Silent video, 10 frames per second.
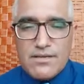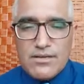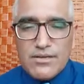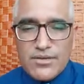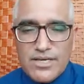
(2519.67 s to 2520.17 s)

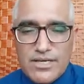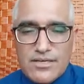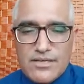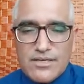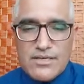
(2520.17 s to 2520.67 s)
Okay.
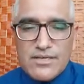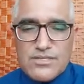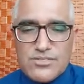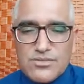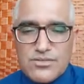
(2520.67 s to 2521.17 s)

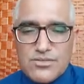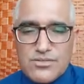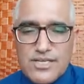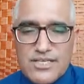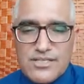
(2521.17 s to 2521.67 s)
So
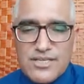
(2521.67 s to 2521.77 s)
next